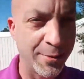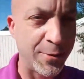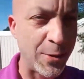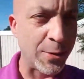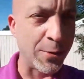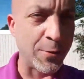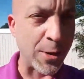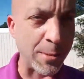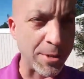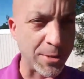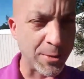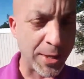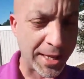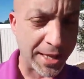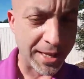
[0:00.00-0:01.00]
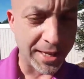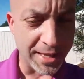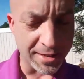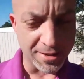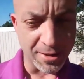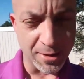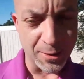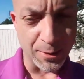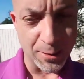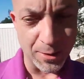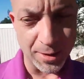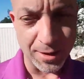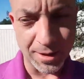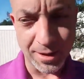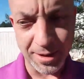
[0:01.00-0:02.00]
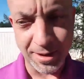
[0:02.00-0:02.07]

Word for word: few and far between, and so